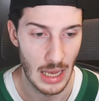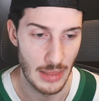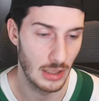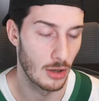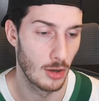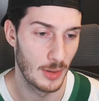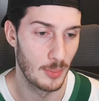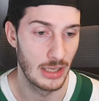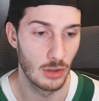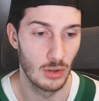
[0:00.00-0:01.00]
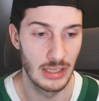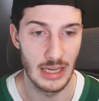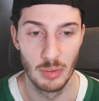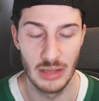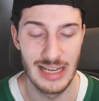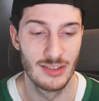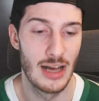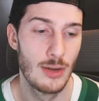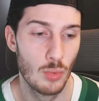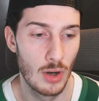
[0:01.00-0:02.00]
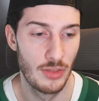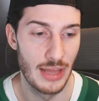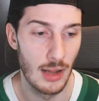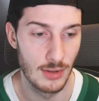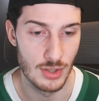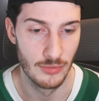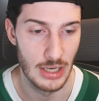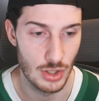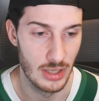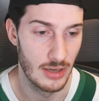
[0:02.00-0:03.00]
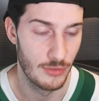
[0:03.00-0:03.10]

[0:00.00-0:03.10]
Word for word: And then Connor McMichael, again, playing line one with Alex Ovechkin.